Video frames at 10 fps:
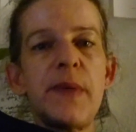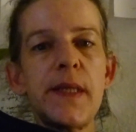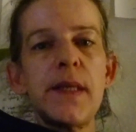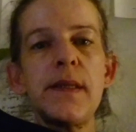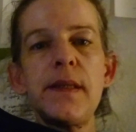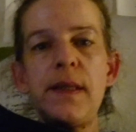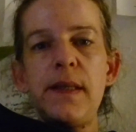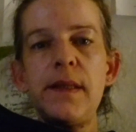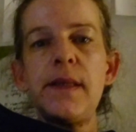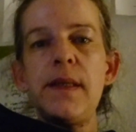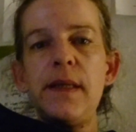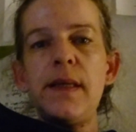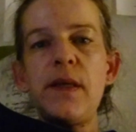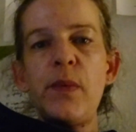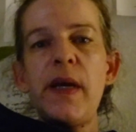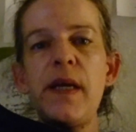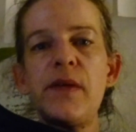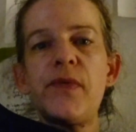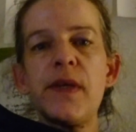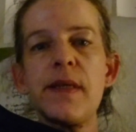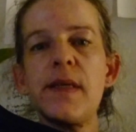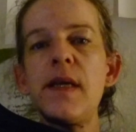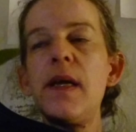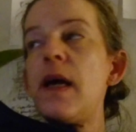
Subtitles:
but in a way it fits.